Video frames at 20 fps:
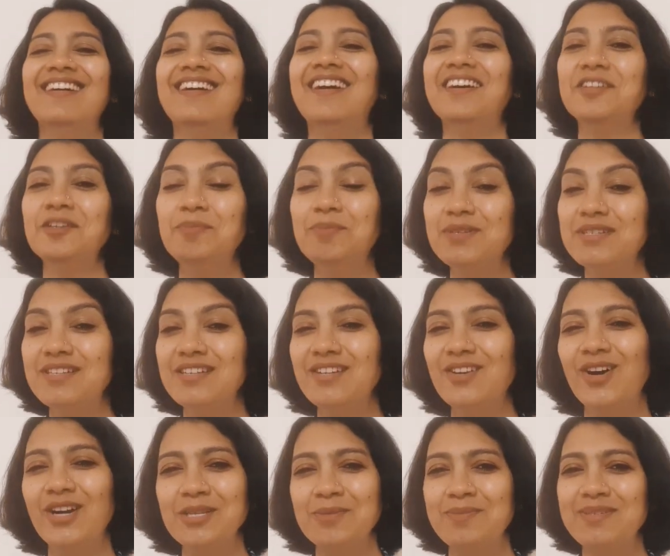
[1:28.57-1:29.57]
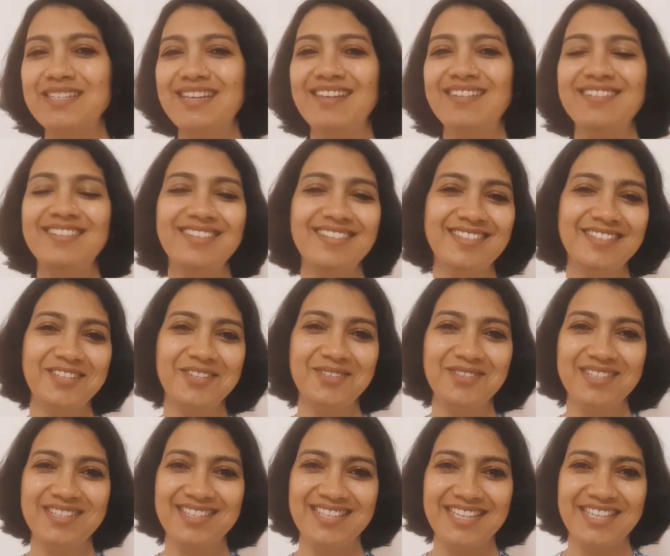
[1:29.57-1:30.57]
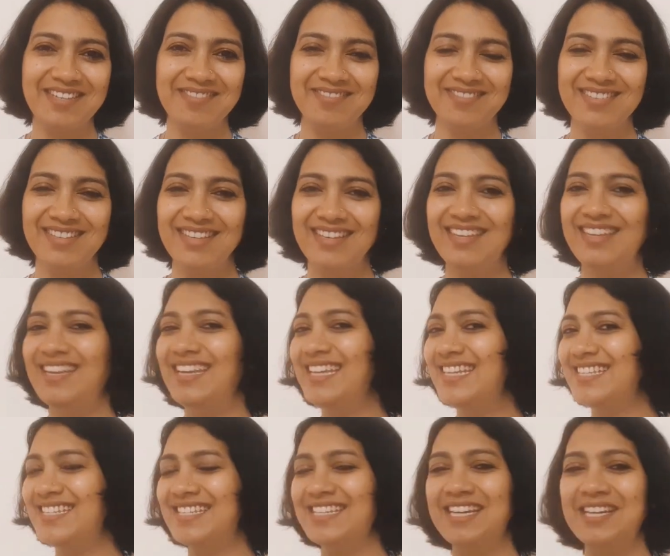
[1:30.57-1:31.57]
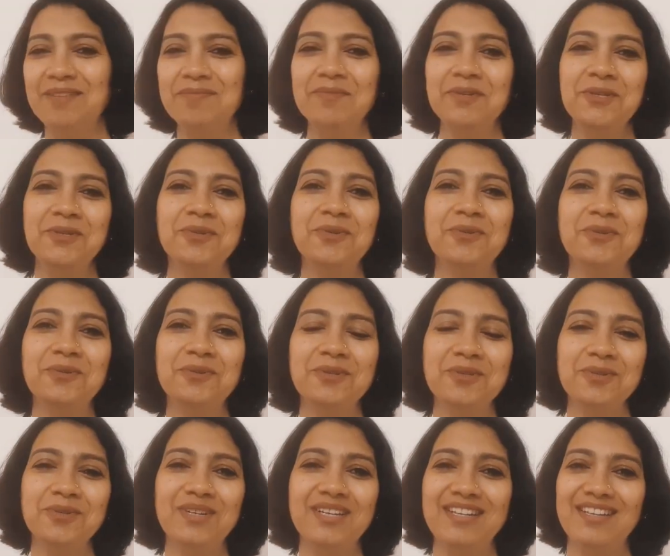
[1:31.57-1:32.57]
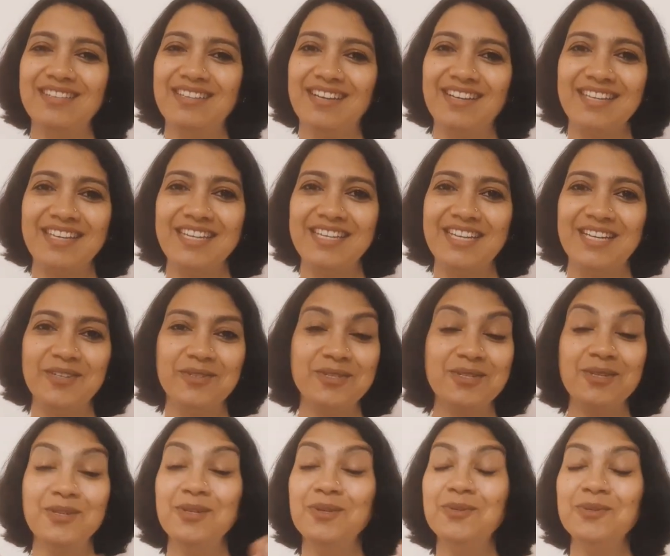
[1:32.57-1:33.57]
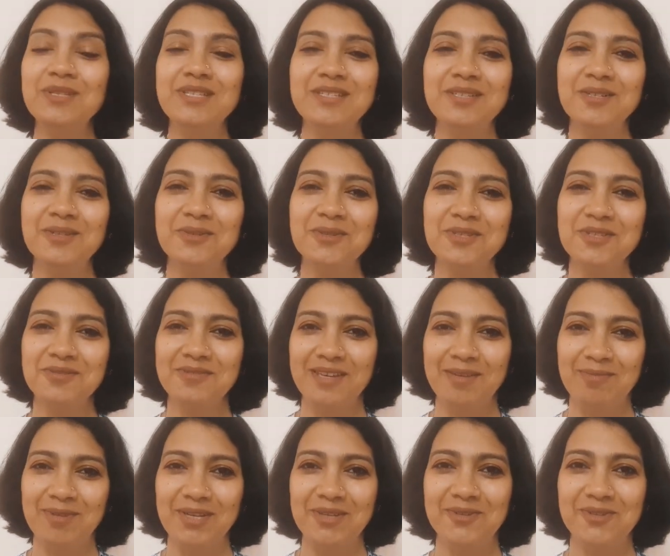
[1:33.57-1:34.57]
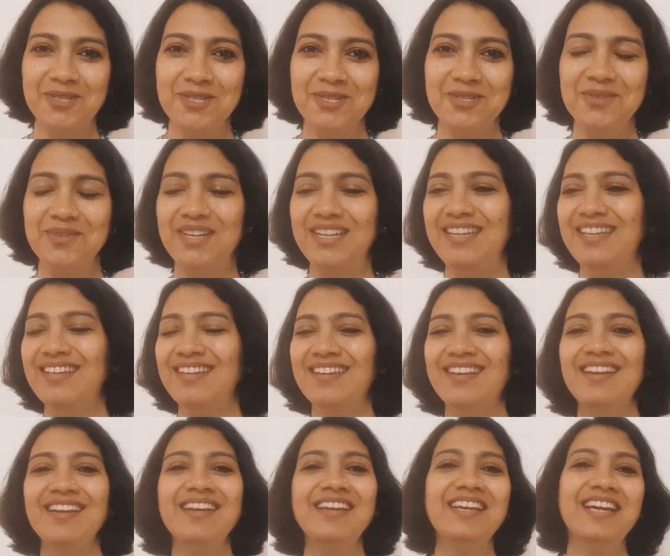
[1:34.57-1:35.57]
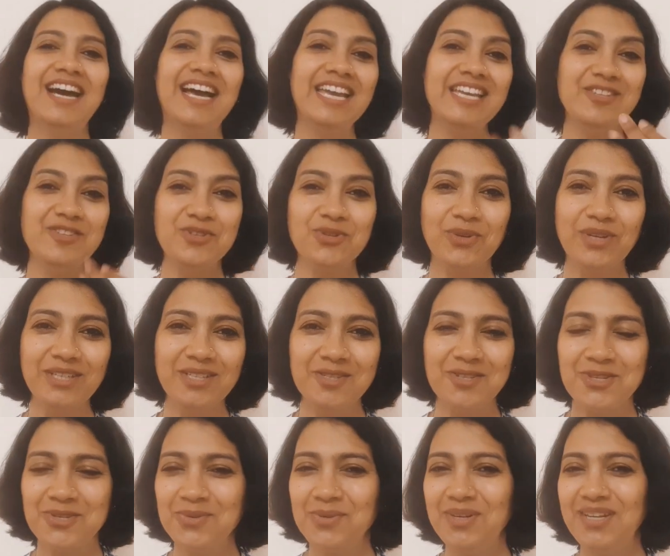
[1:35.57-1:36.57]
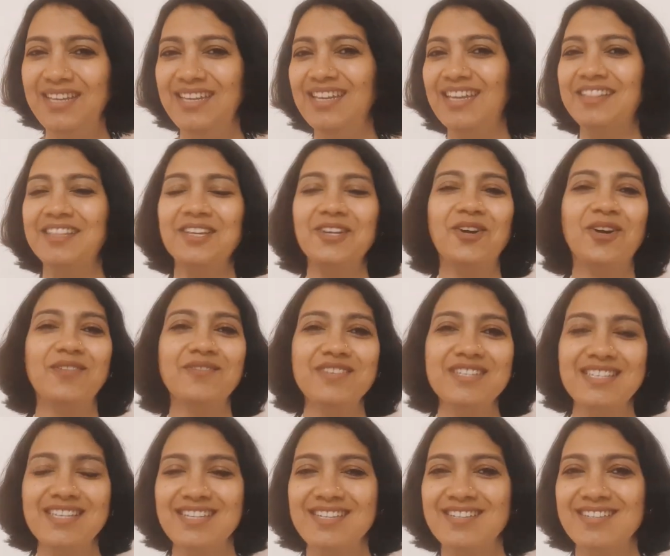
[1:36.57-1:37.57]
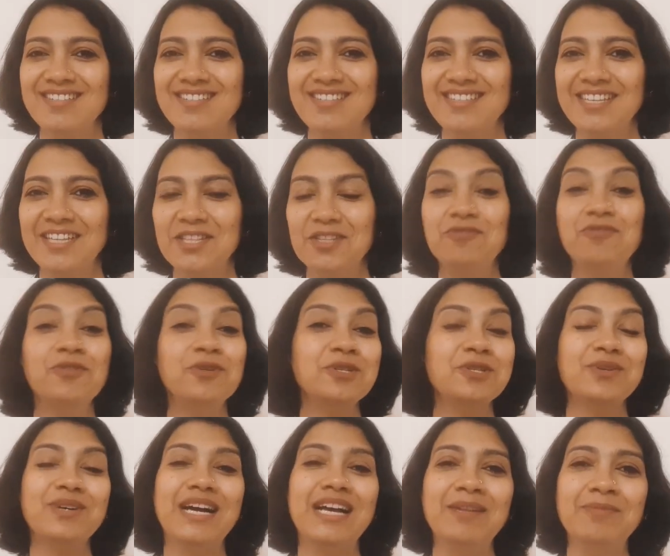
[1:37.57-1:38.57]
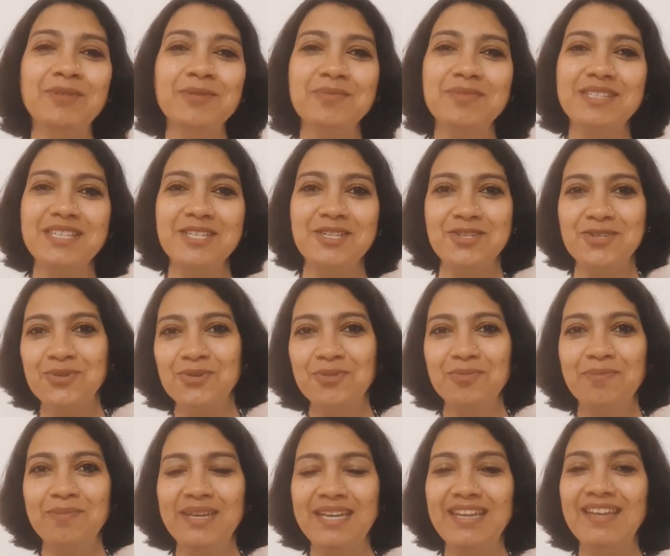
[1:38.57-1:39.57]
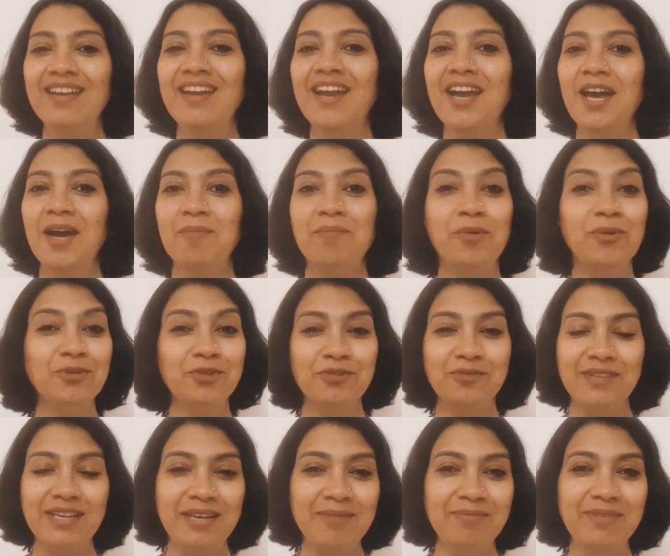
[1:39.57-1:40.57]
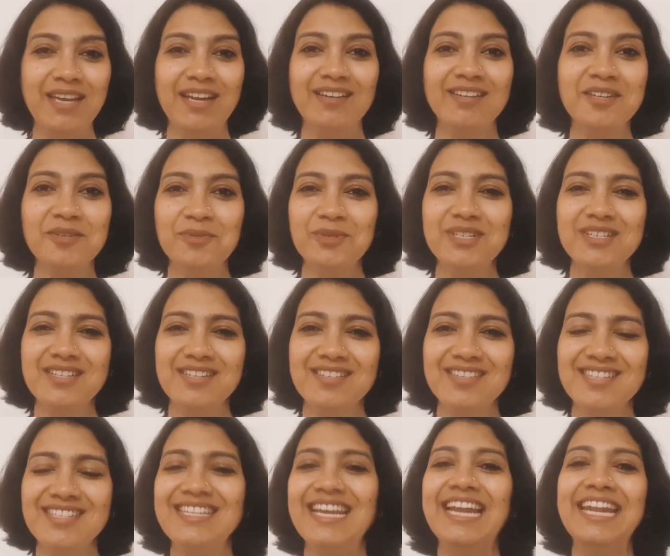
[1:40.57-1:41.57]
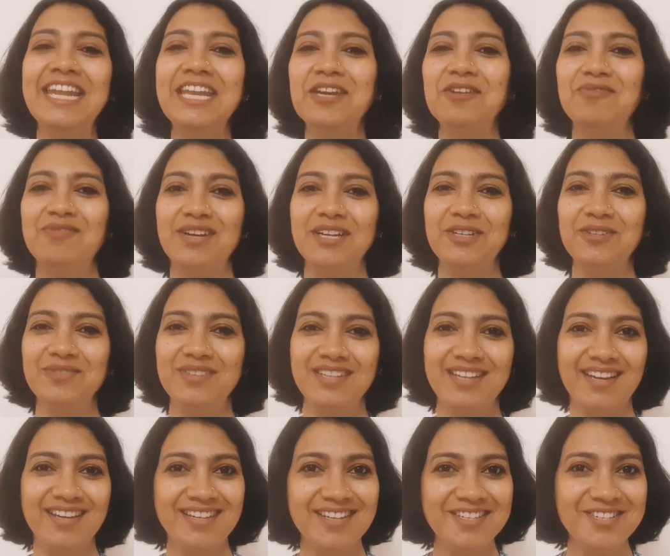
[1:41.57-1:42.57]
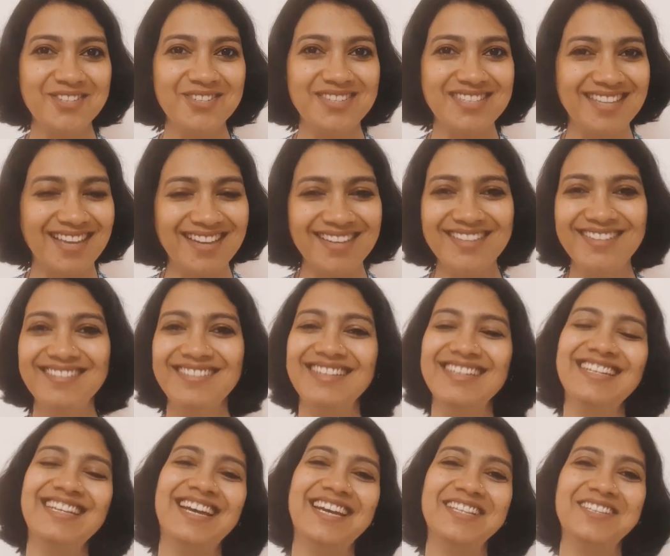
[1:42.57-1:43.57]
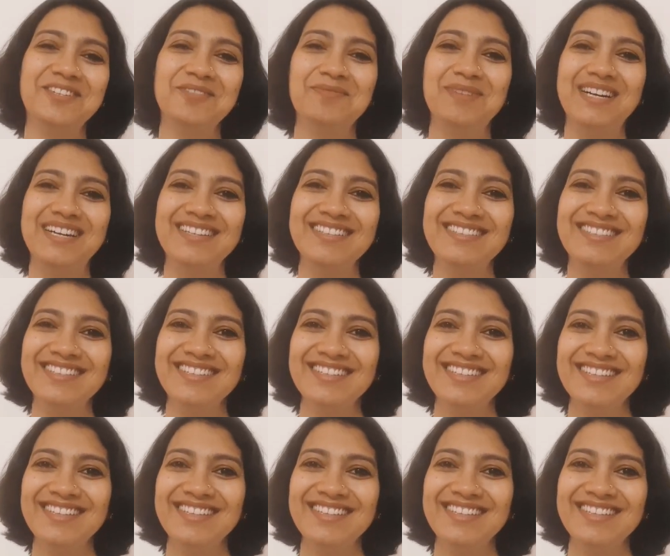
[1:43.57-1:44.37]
100% hospitality that you receive each time you go to a Ladakhi house. Loads and loads of apricot chuli. I enjoyed the chuli and the conversations and the photo albums they showed me. Both of them, younger versions, standing in front of the Nagarjan Sagar in Hyderabad.